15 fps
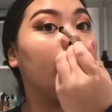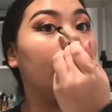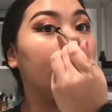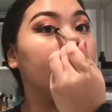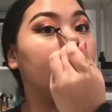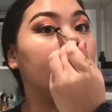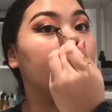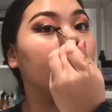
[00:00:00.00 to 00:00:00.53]

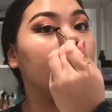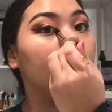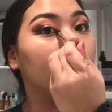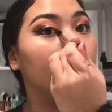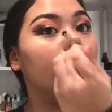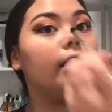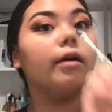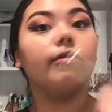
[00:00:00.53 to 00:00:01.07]
And
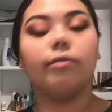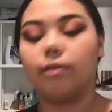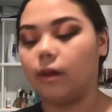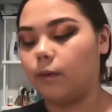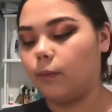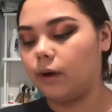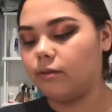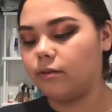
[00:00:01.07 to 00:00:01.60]
then if
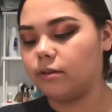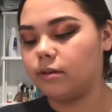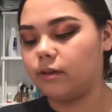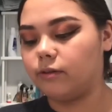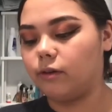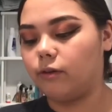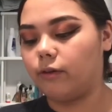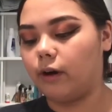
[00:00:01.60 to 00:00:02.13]
whatever's
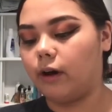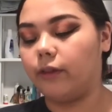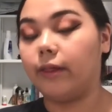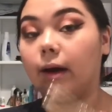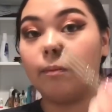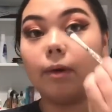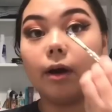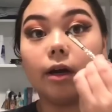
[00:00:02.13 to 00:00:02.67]
left over on
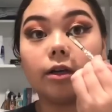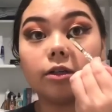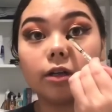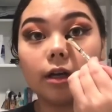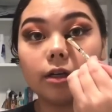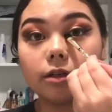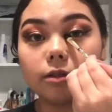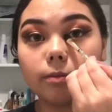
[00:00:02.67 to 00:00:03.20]
that brush,
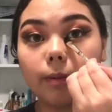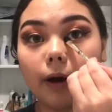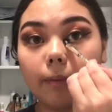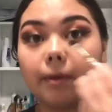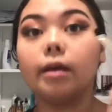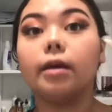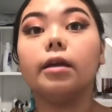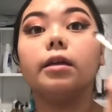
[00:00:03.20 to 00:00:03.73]
I just
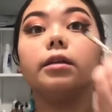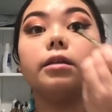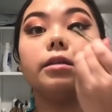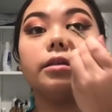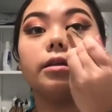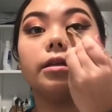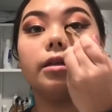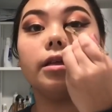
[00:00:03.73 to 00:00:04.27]
pop it
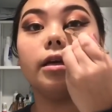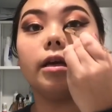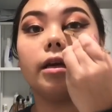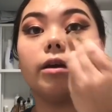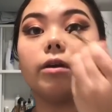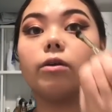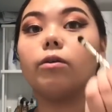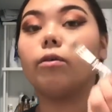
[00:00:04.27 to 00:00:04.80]
into the
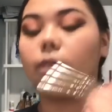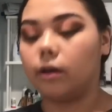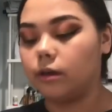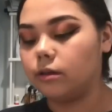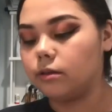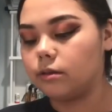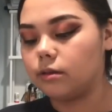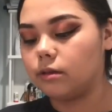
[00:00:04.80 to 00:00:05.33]
inner
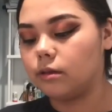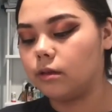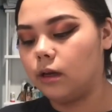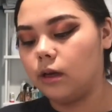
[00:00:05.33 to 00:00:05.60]
corners.